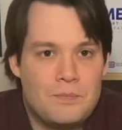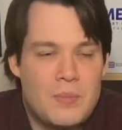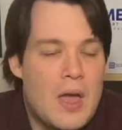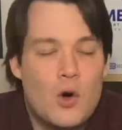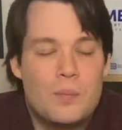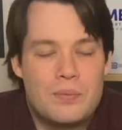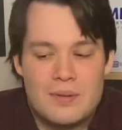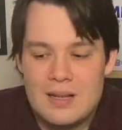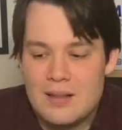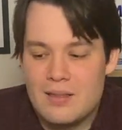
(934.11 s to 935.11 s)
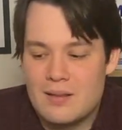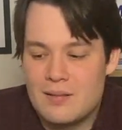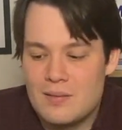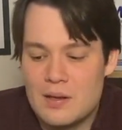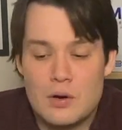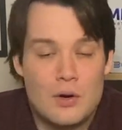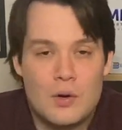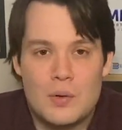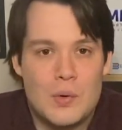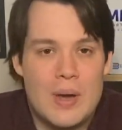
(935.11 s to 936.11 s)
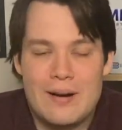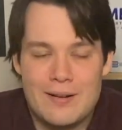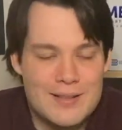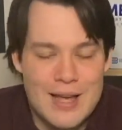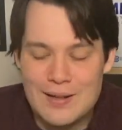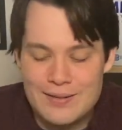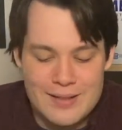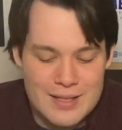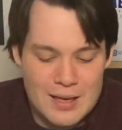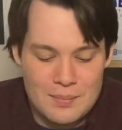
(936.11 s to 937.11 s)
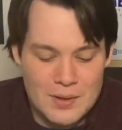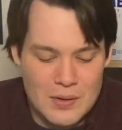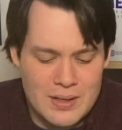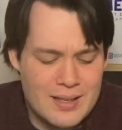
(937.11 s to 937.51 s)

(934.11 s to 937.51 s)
help the girl who had her intelligence uploaded.